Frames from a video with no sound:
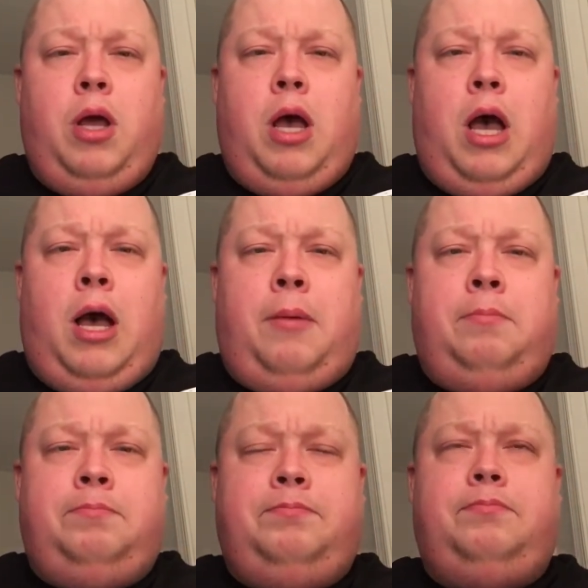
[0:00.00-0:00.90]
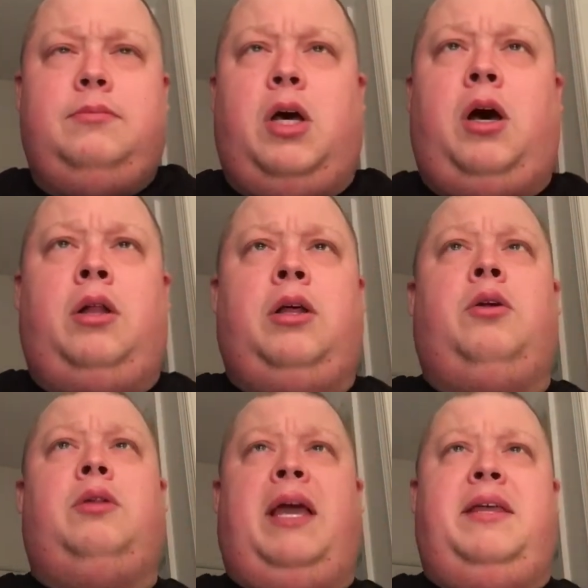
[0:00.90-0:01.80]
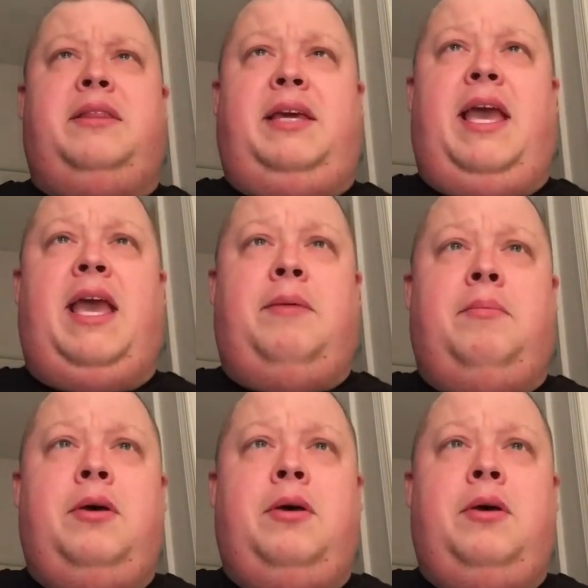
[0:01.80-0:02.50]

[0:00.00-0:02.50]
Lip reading: a little late in the game.